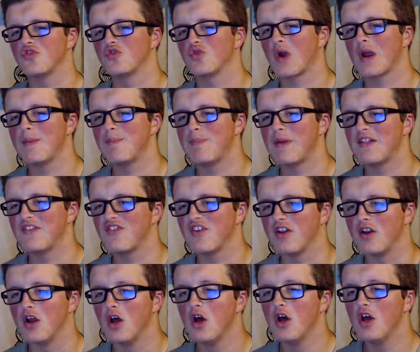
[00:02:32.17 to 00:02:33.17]
Trey Benson
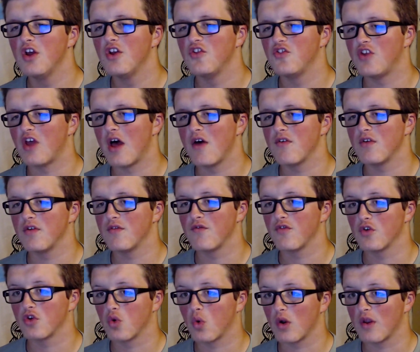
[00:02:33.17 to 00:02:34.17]
7
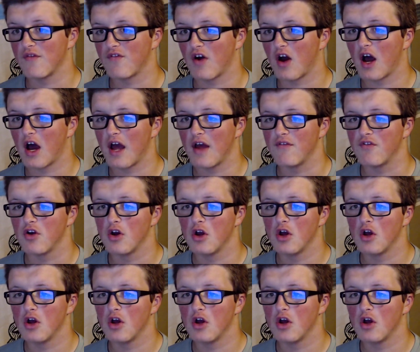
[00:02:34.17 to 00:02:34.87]
for 25.